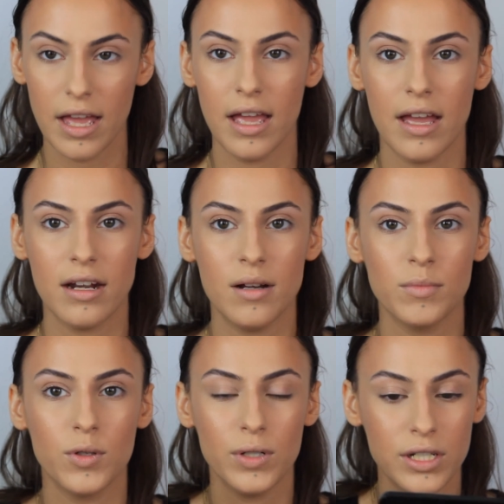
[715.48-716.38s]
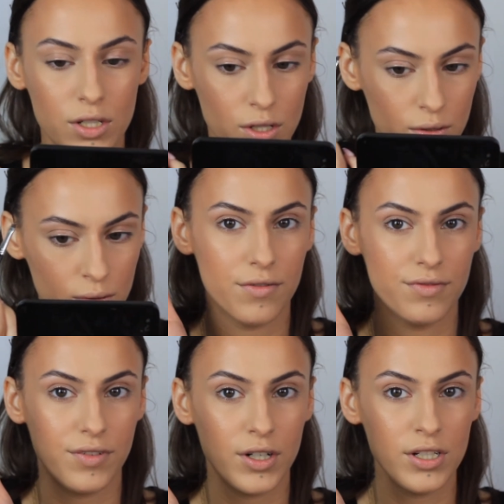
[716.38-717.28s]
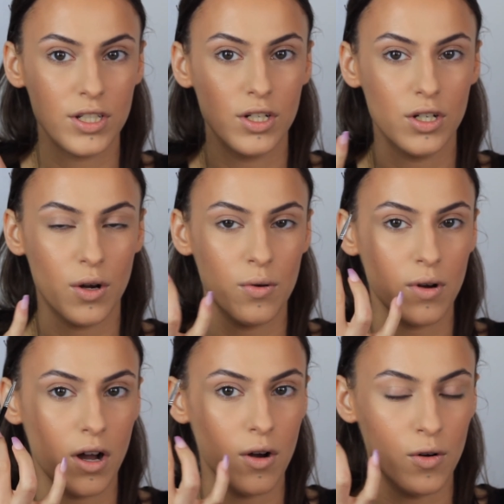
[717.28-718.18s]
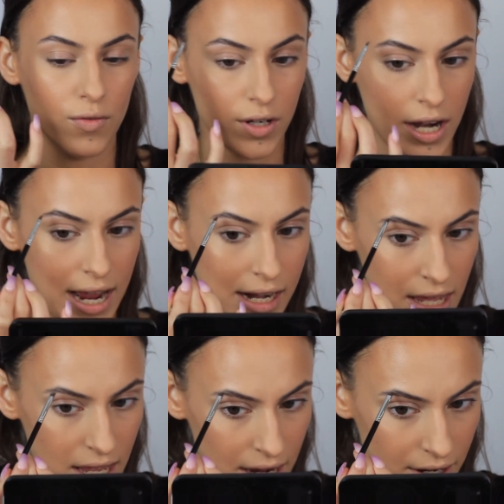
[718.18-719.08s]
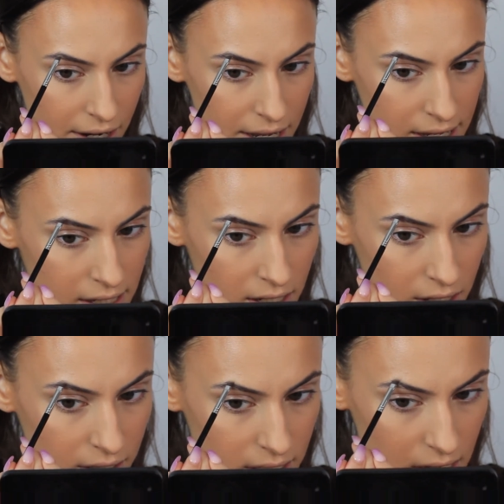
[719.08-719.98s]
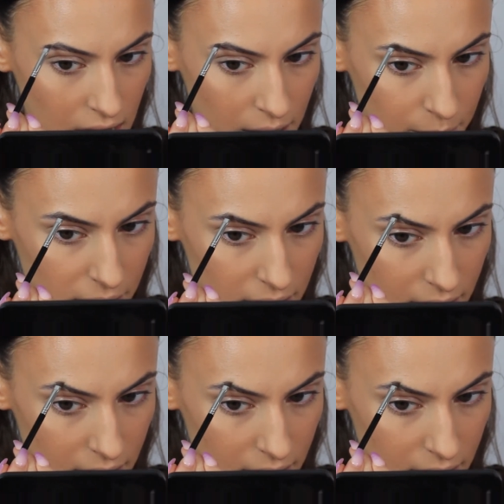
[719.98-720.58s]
And I'm going to first go over any areas on the top